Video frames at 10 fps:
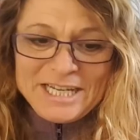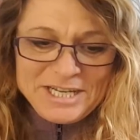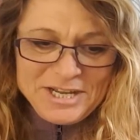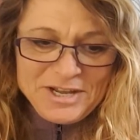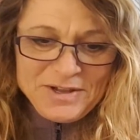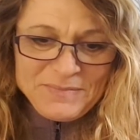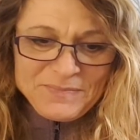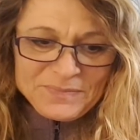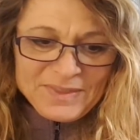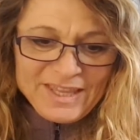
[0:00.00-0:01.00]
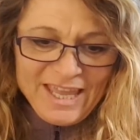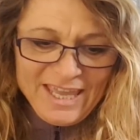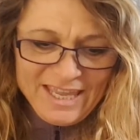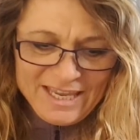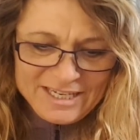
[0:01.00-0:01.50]

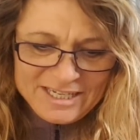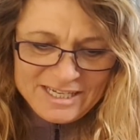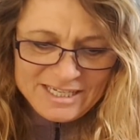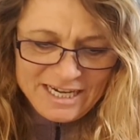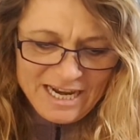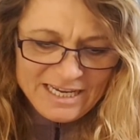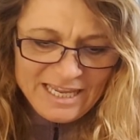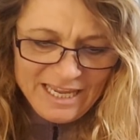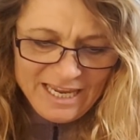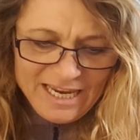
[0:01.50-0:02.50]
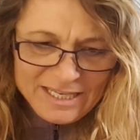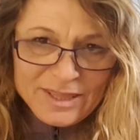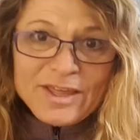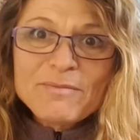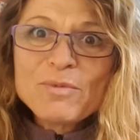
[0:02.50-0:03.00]
And
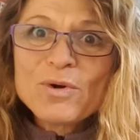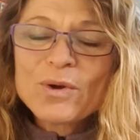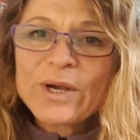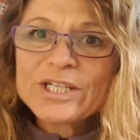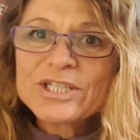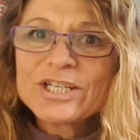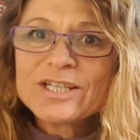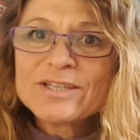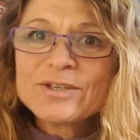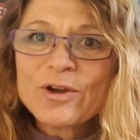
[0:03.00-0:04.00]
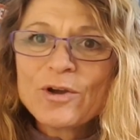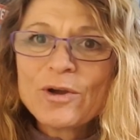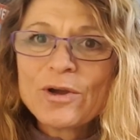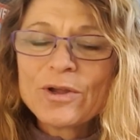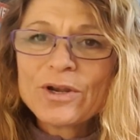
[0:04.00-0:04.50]
again, there are more questions
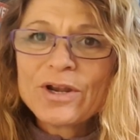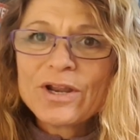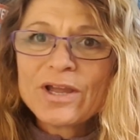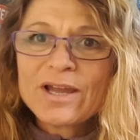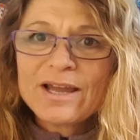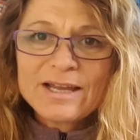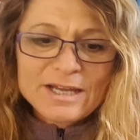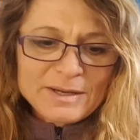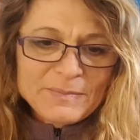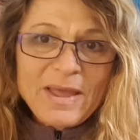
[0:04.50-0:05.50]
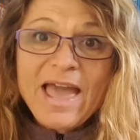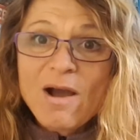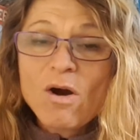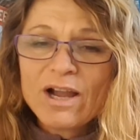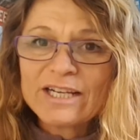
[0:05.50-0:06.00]
on
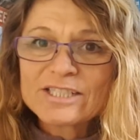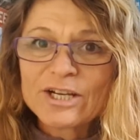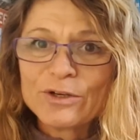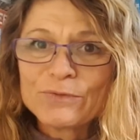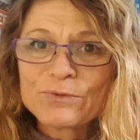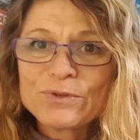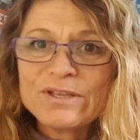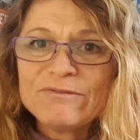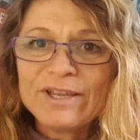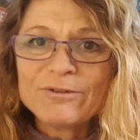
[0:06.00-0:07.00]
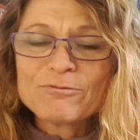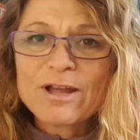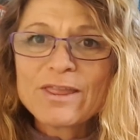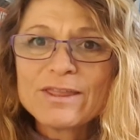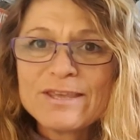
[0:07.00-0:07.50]
how I actually got through the event
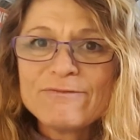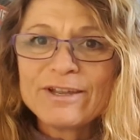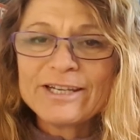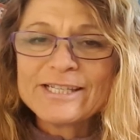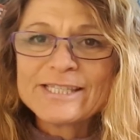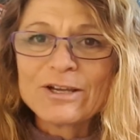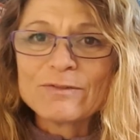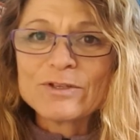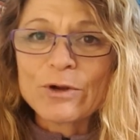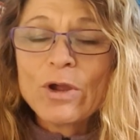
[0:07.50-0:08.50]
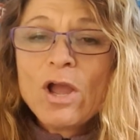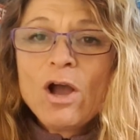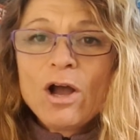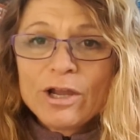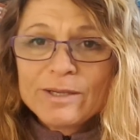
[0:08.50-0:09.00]
rather than the event itself. So
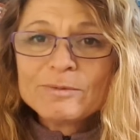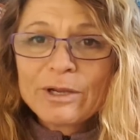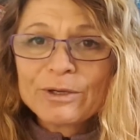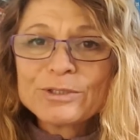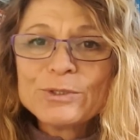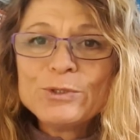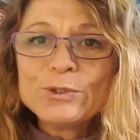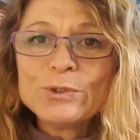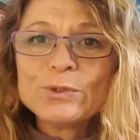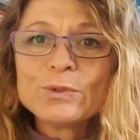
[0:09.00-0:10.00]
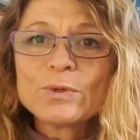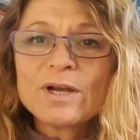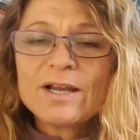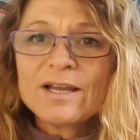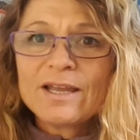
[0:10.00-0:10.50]
I am going to do
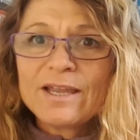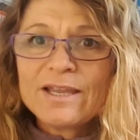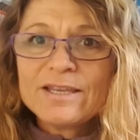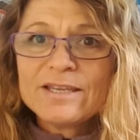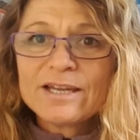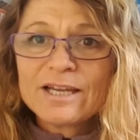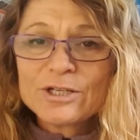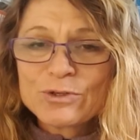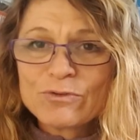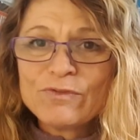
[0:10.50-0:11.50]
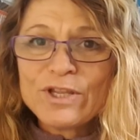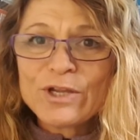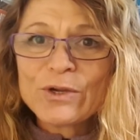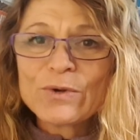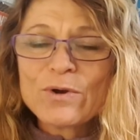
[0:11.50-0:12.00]
a short
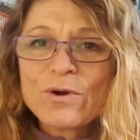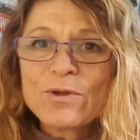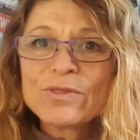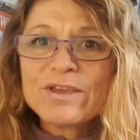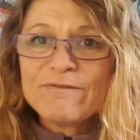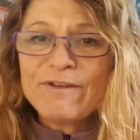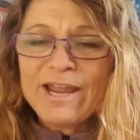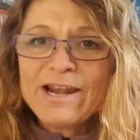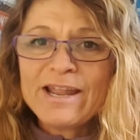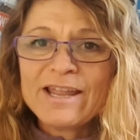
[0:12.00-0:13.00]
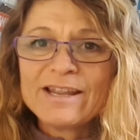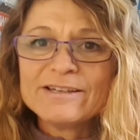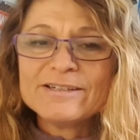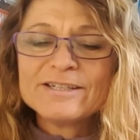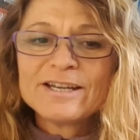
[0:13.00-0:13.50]
video on the event
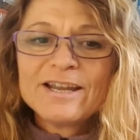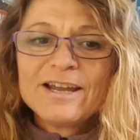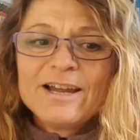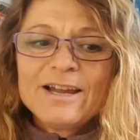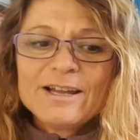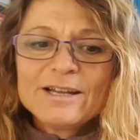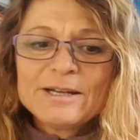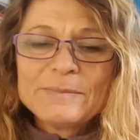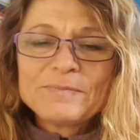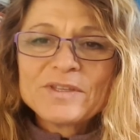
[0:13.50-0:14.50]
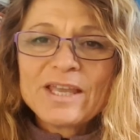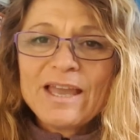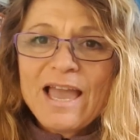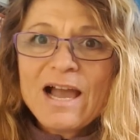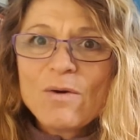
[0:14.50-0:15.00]
and
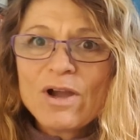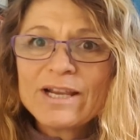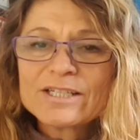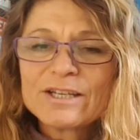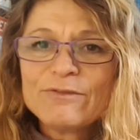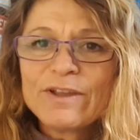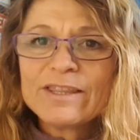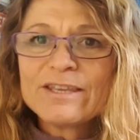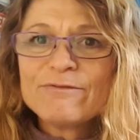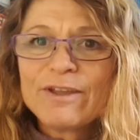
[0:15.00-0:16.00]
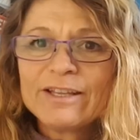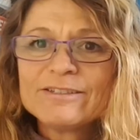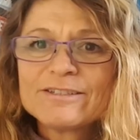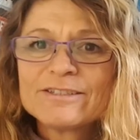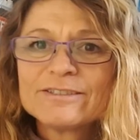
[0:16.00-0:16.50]
how I actually found the
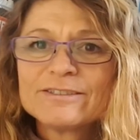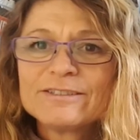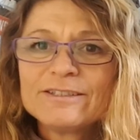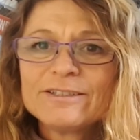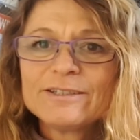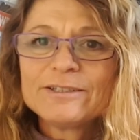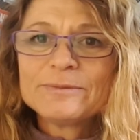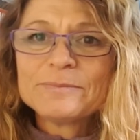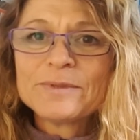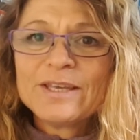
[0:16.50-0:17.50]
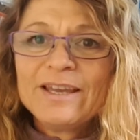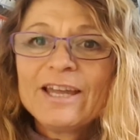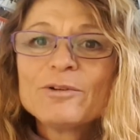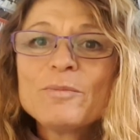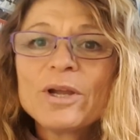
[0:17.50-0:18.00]
event.
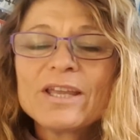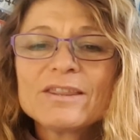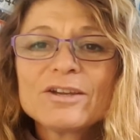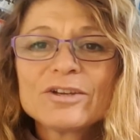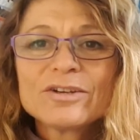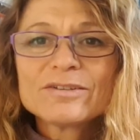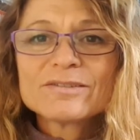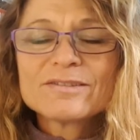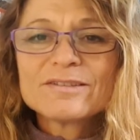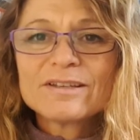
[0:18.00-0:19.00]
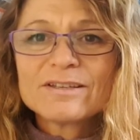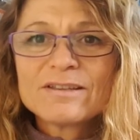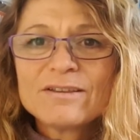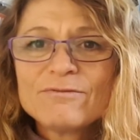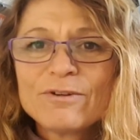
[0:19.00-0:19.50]
And I might get the girls
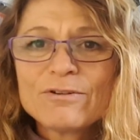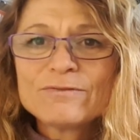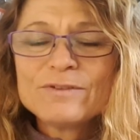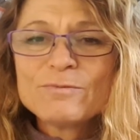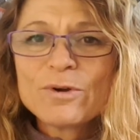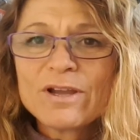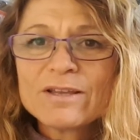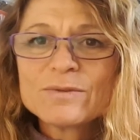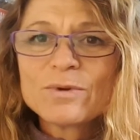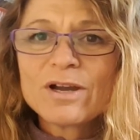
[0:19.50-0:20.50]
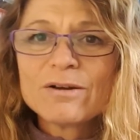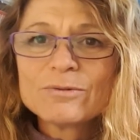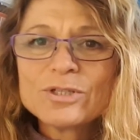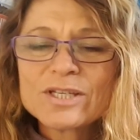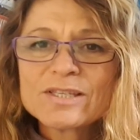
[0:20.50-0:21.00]
involved in what as
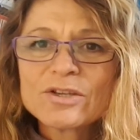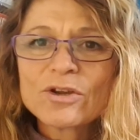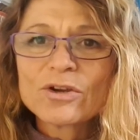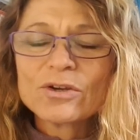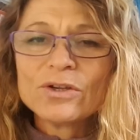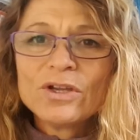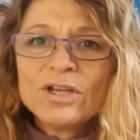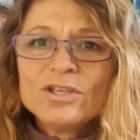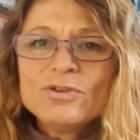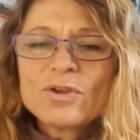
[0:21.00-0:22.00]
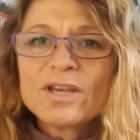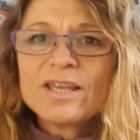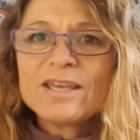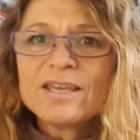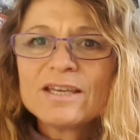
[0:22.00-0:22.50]
well, just so you can
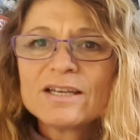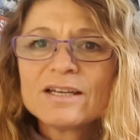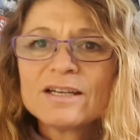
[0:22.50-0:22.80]
hear